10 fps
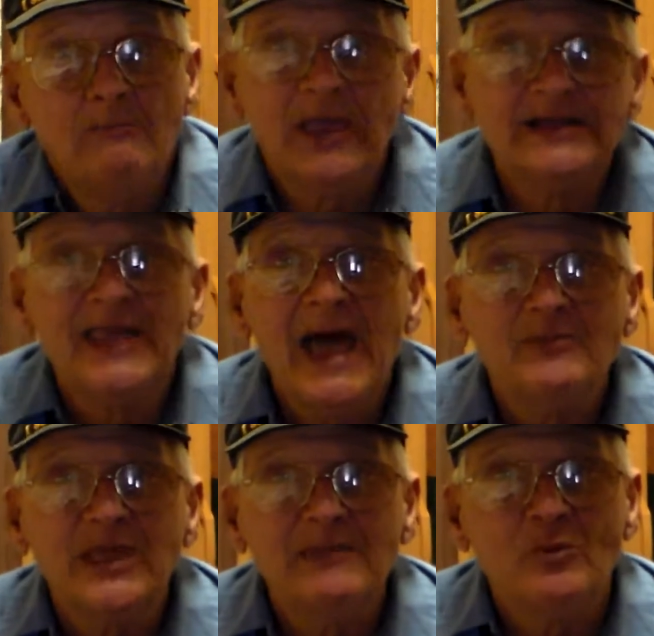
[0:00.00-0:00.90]
because they
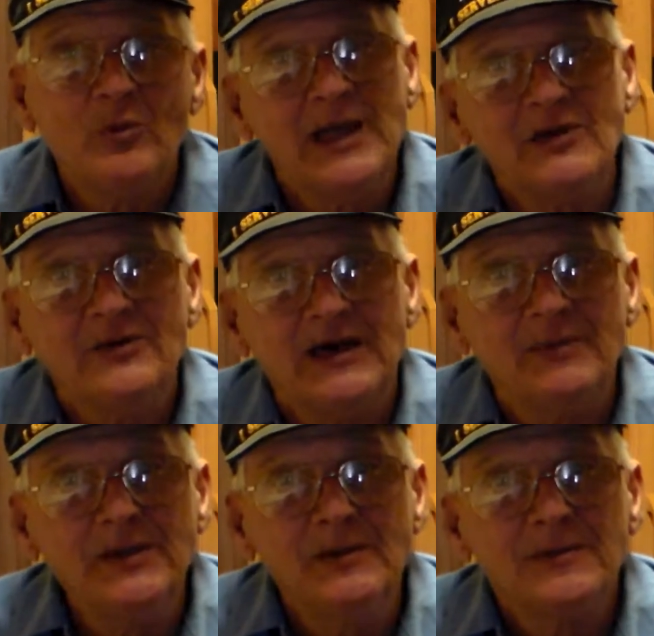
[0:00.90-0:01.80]
have to keep a record
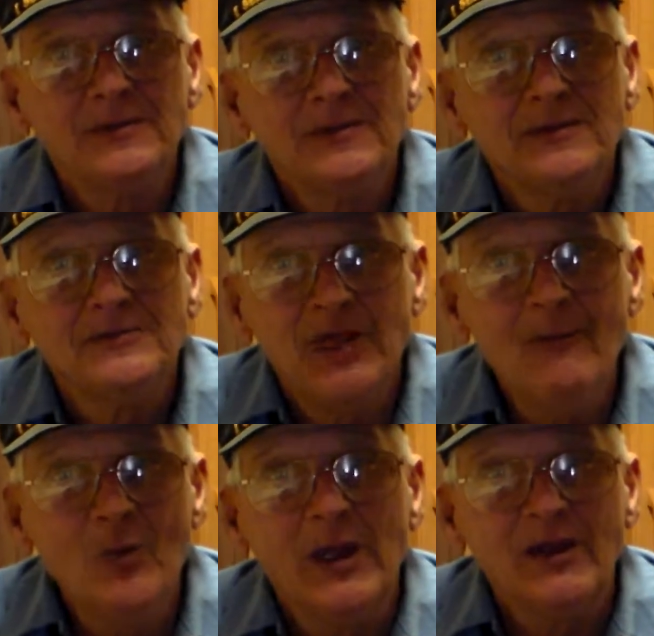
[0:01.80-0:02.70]
of it
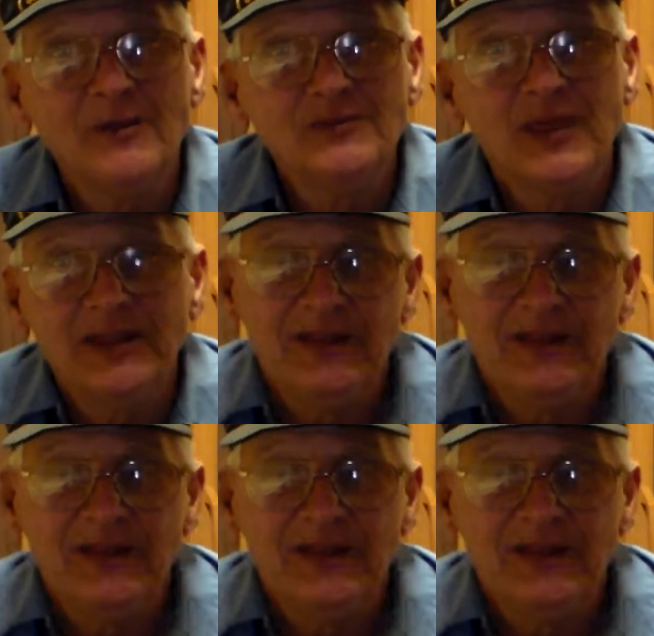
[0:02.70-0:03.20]
somewhere,